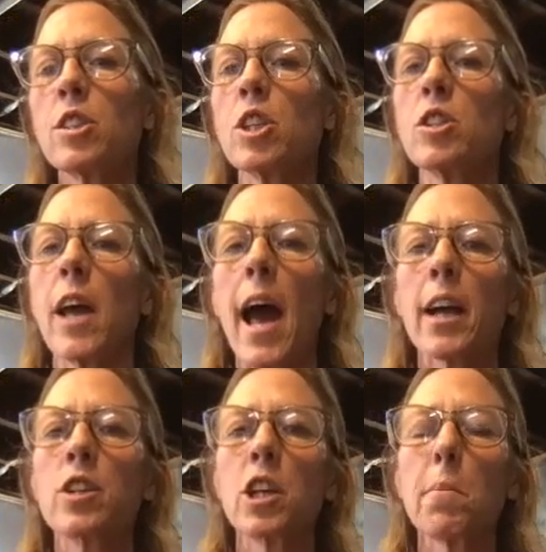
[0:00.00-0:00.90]
just
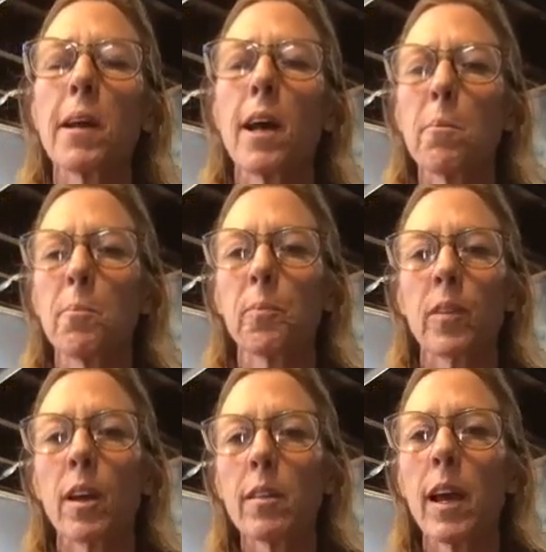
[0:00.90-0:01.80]
actually
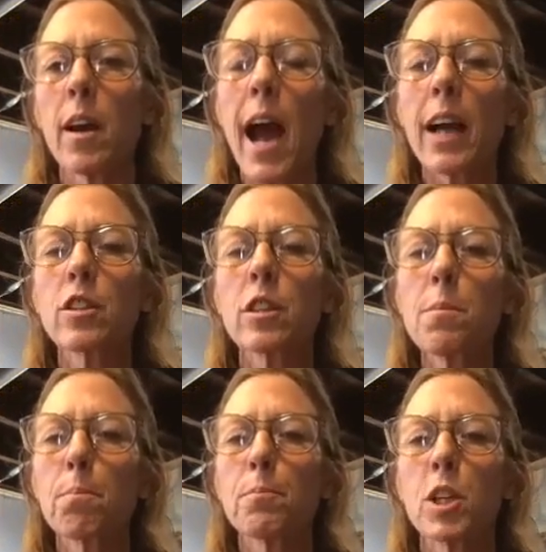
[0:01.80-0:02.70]
they're actually
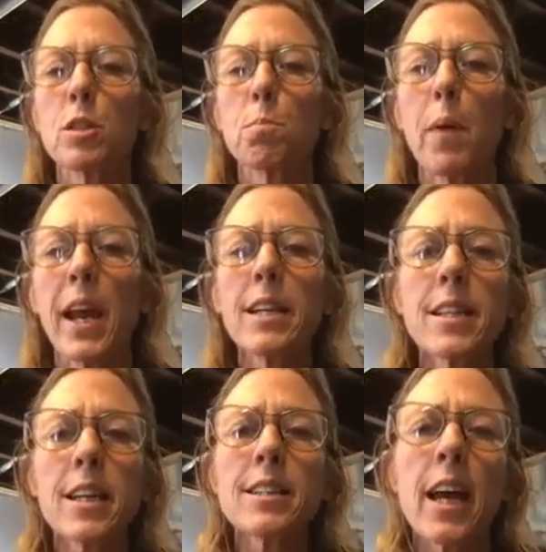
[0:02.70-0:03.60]
just
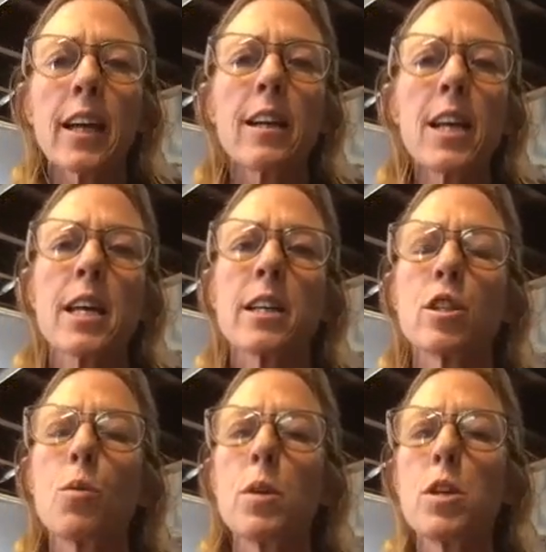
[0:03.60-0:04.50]
painting techniques.
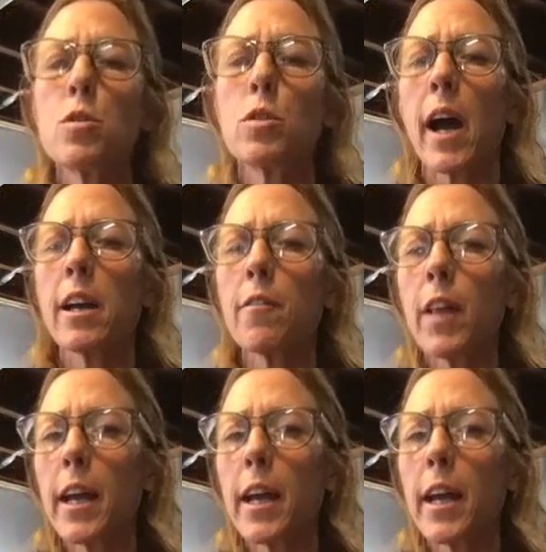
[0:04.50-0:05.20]
So when you kind of